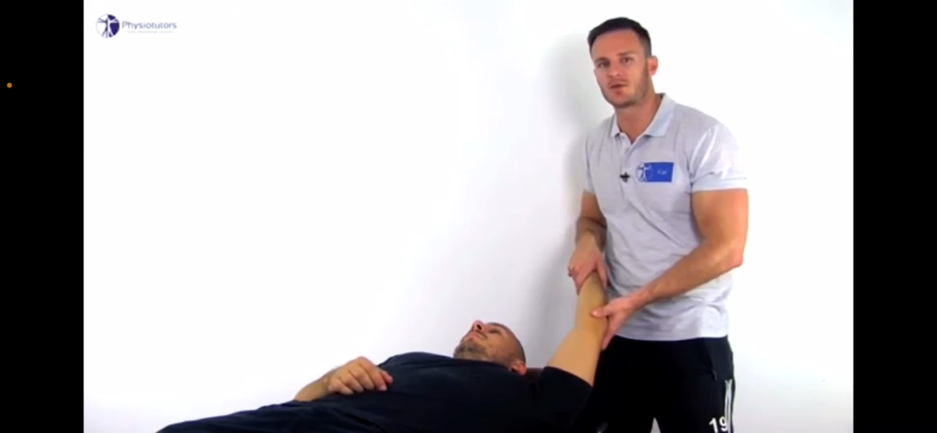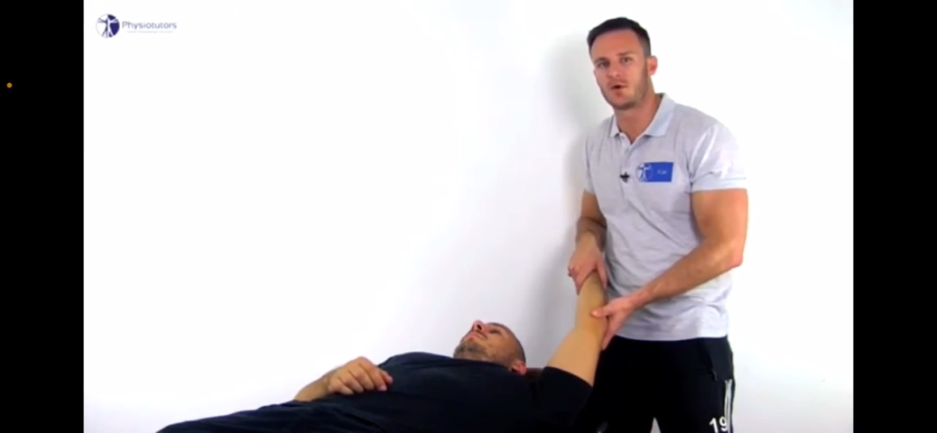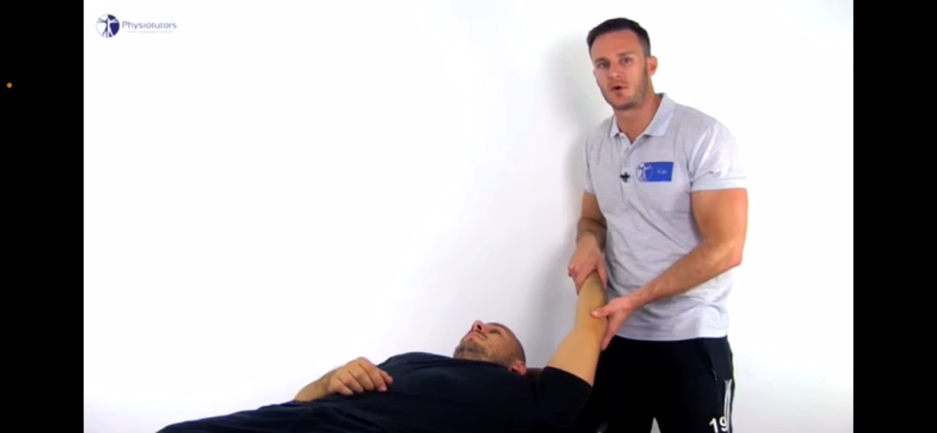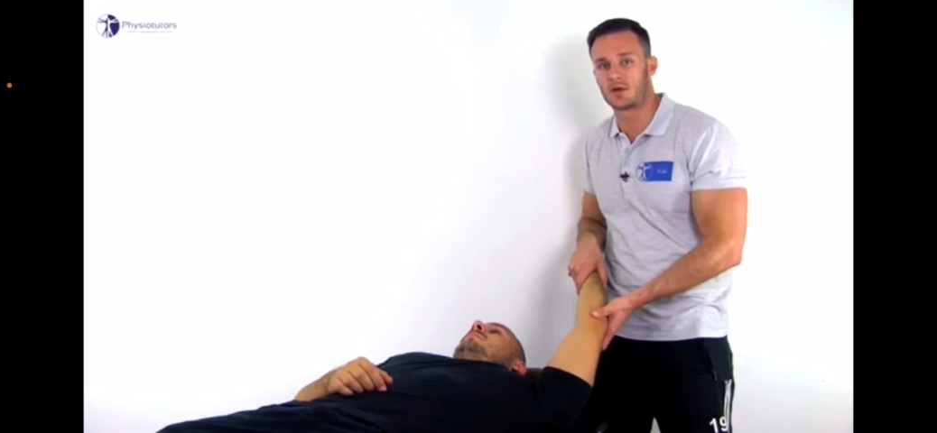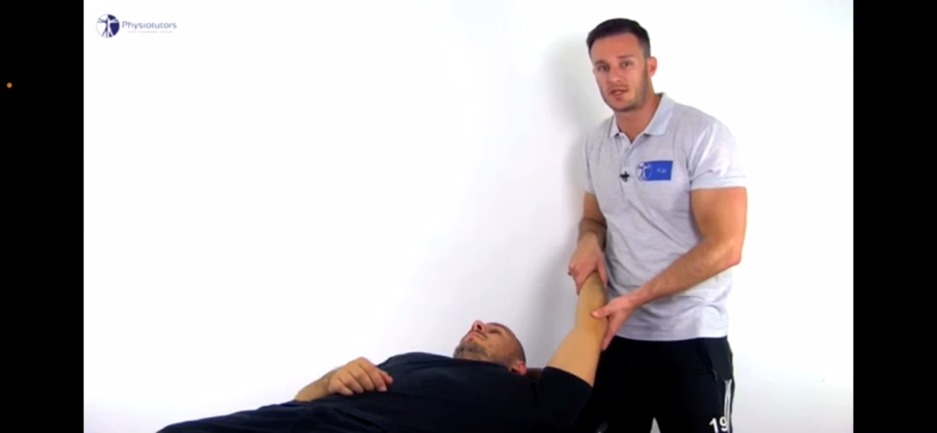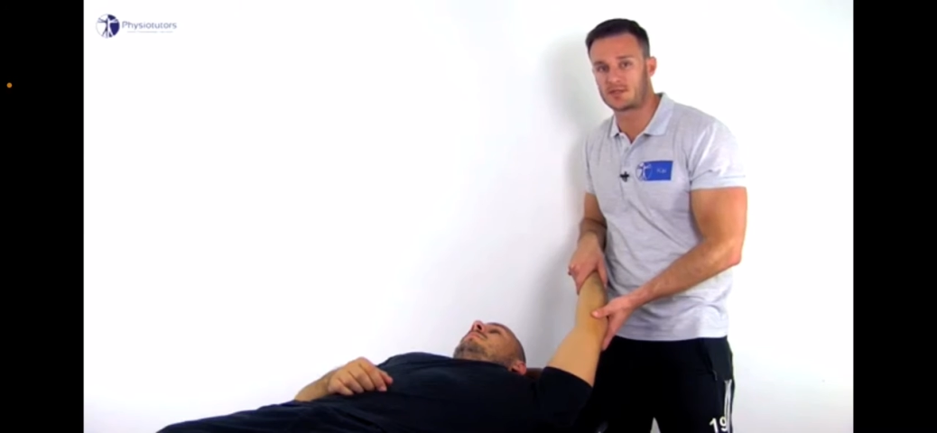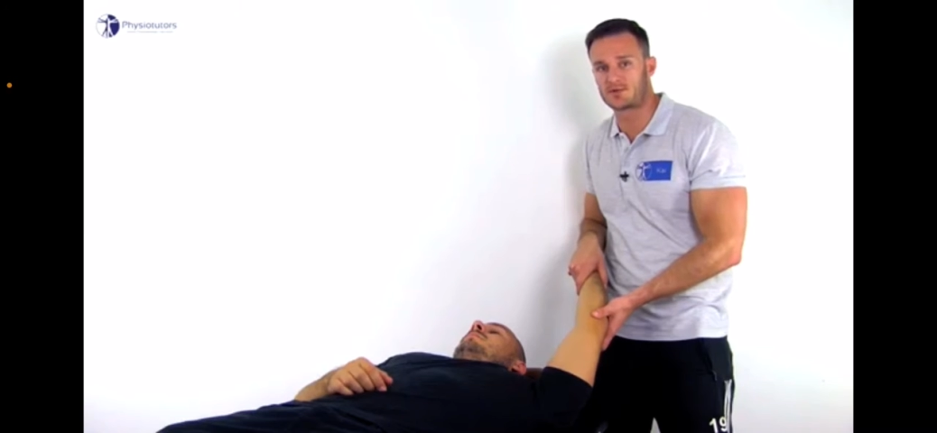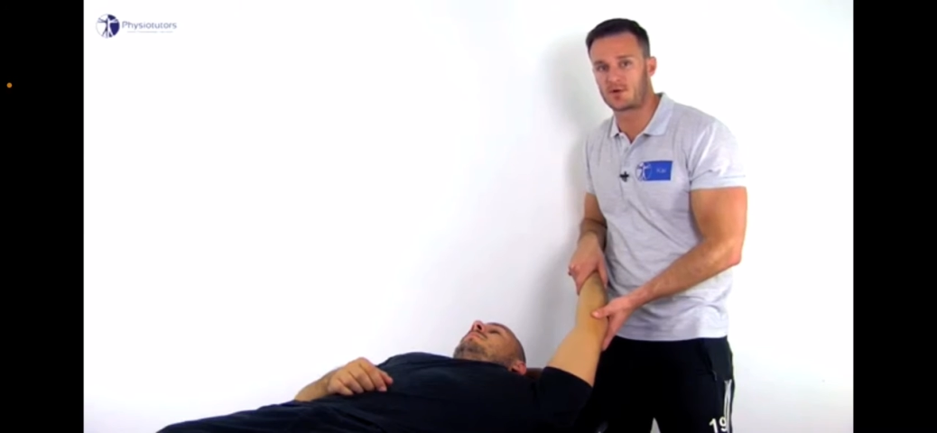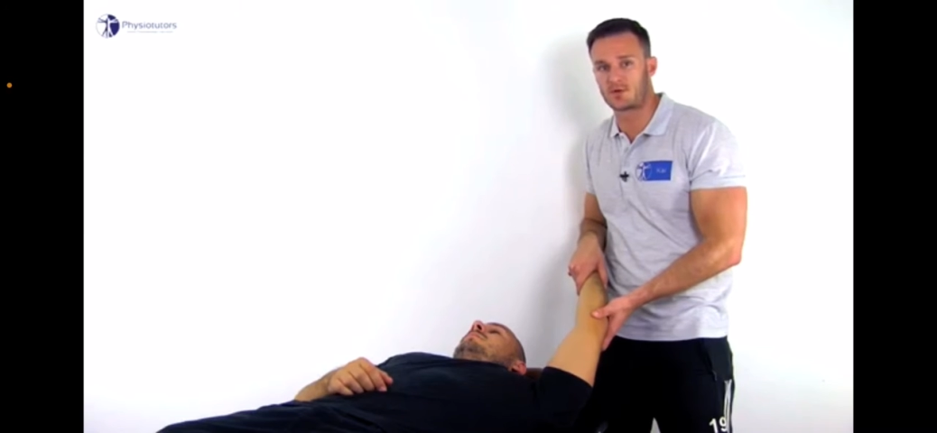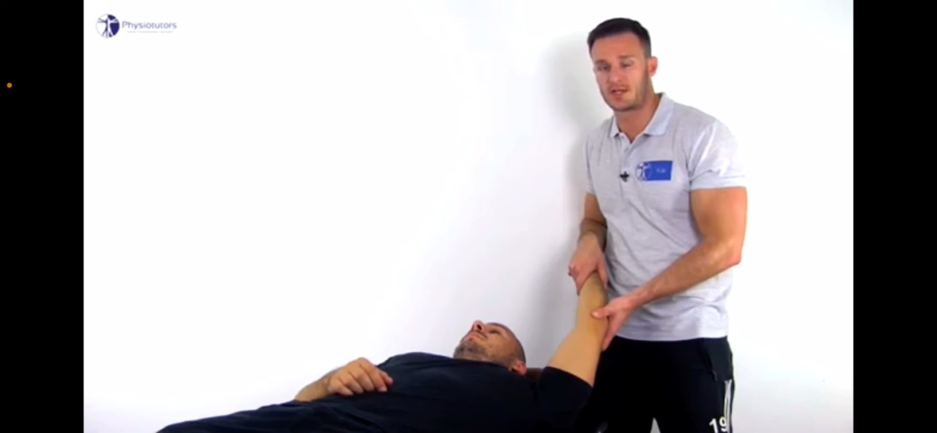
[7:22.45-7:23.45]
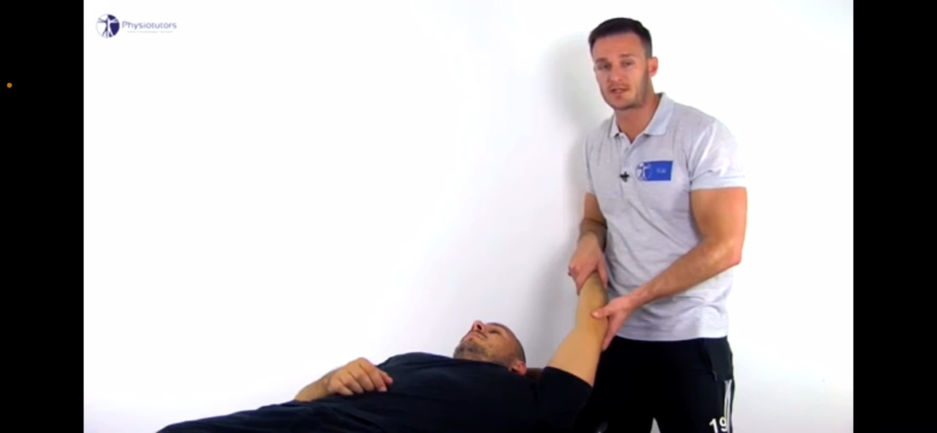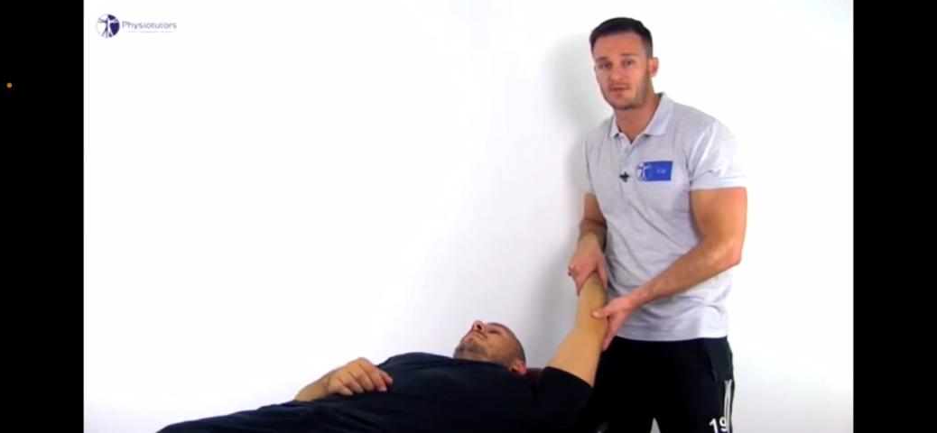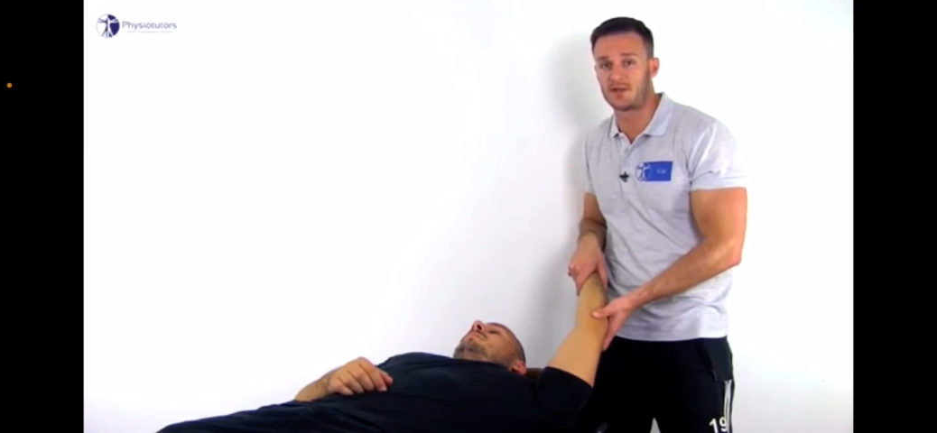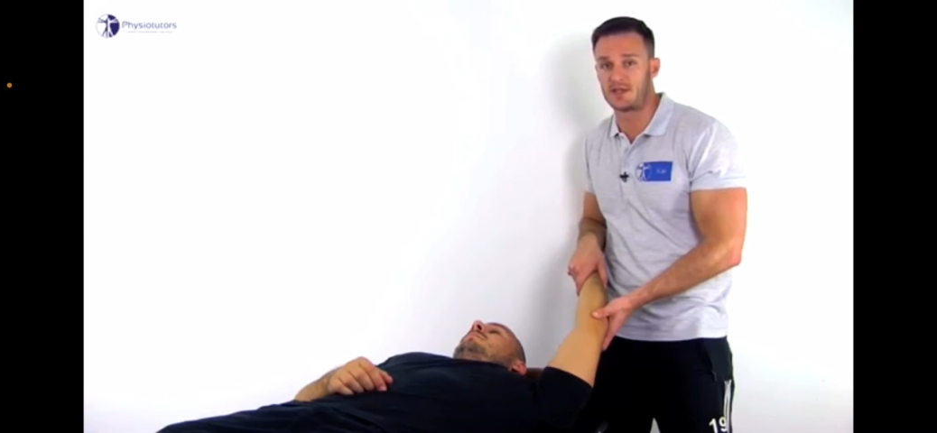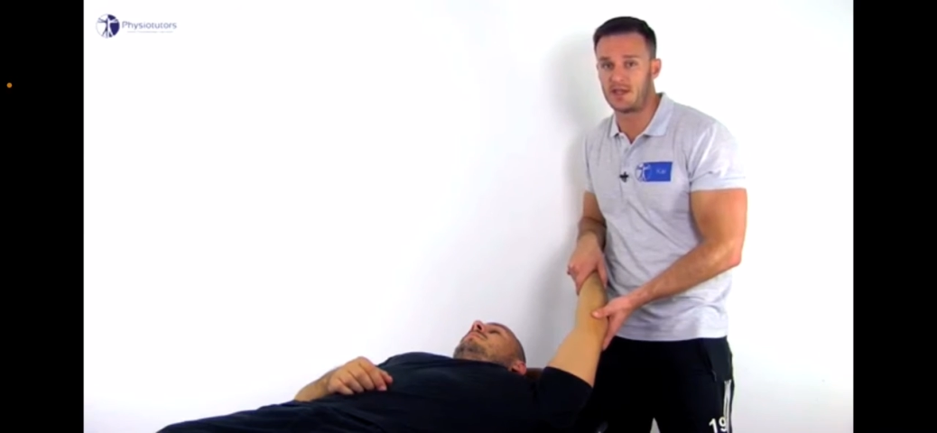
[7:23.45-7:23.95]
torque is
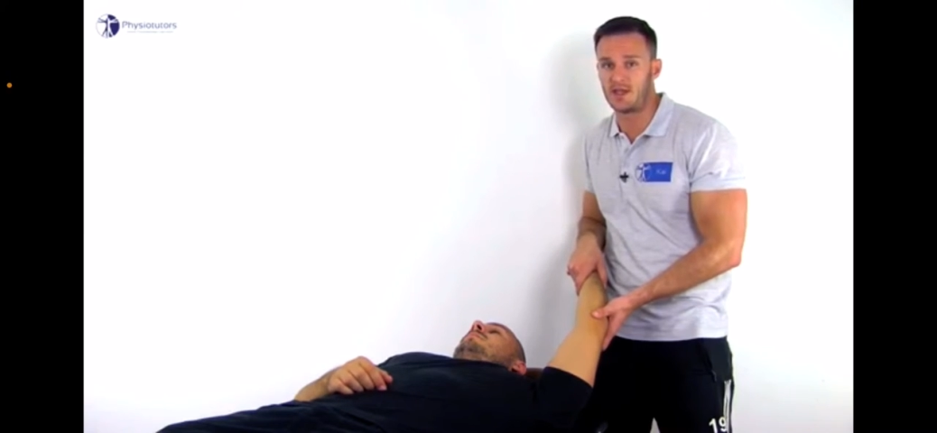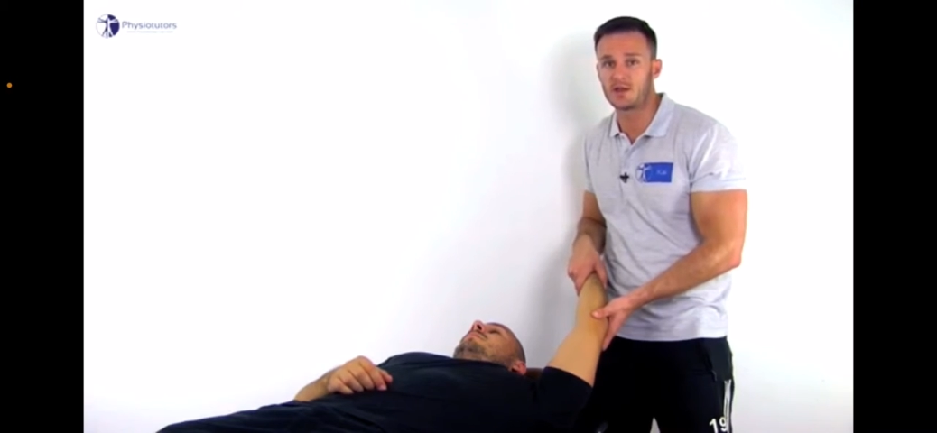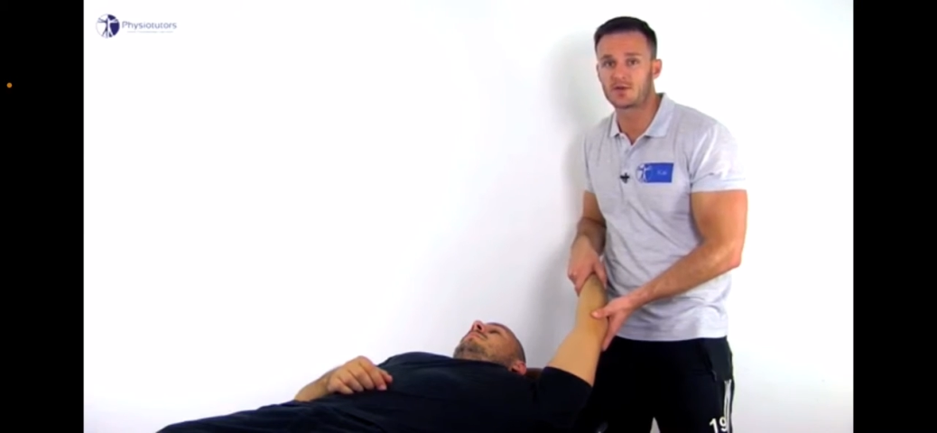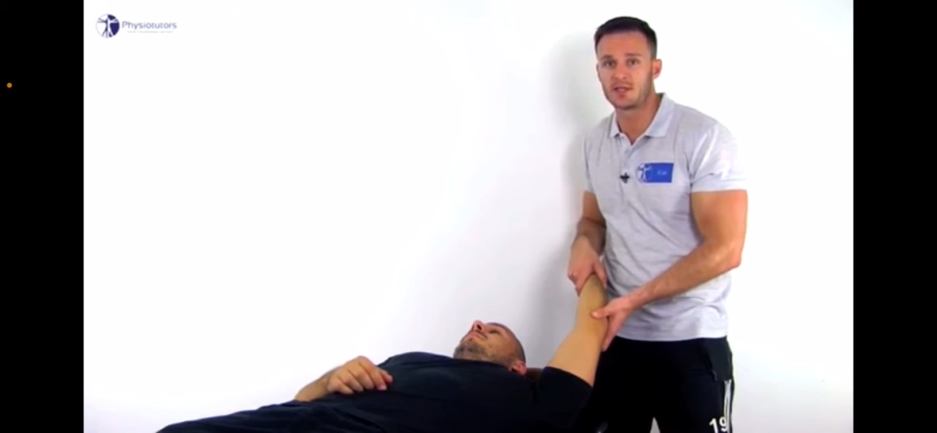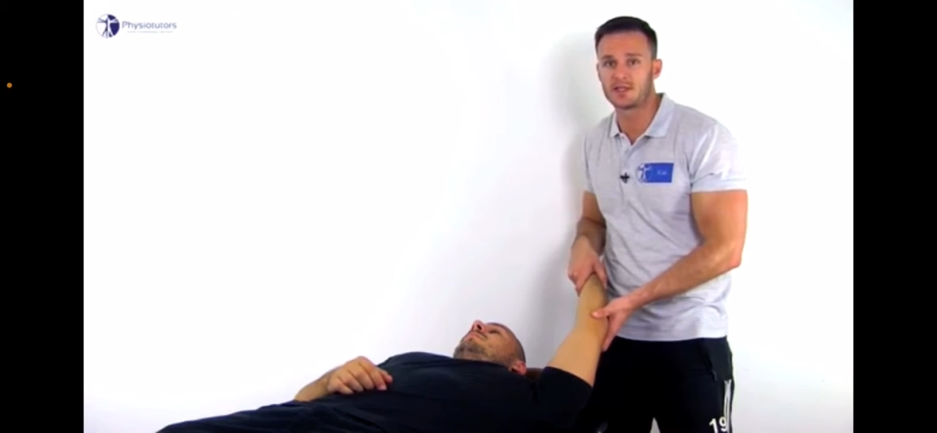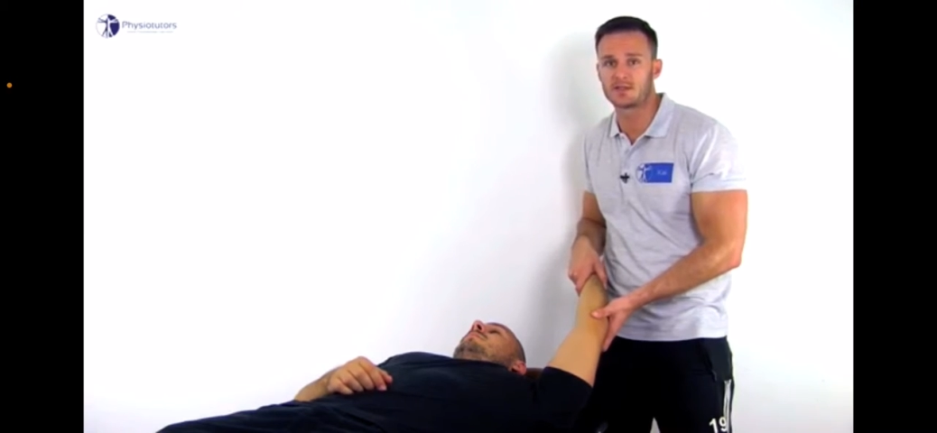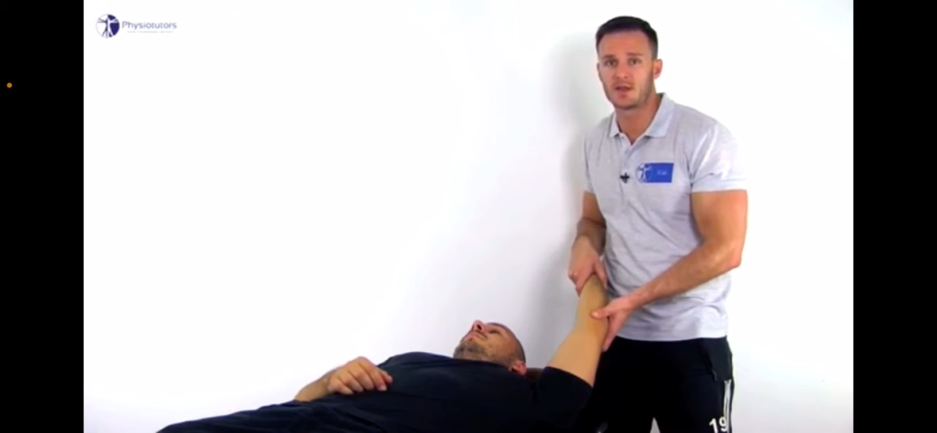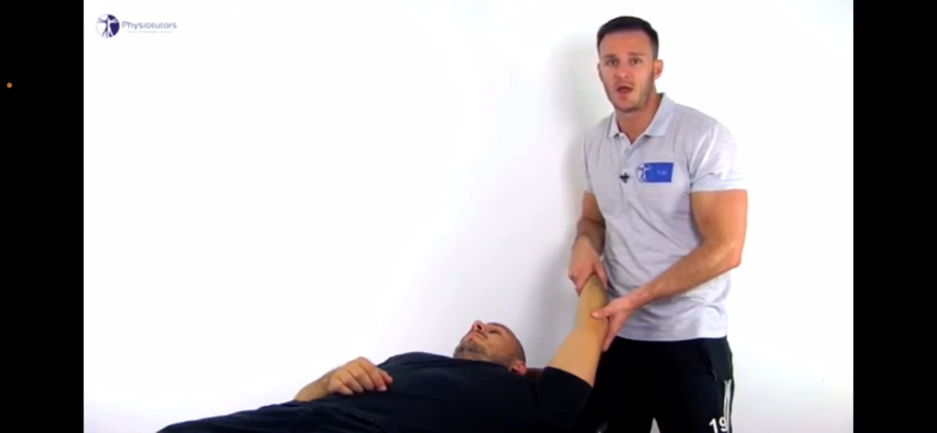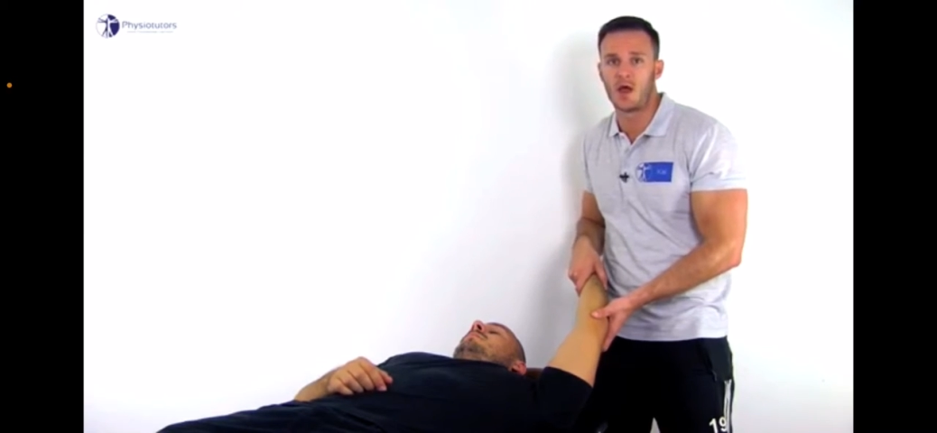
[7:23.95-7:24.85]
progressively increased,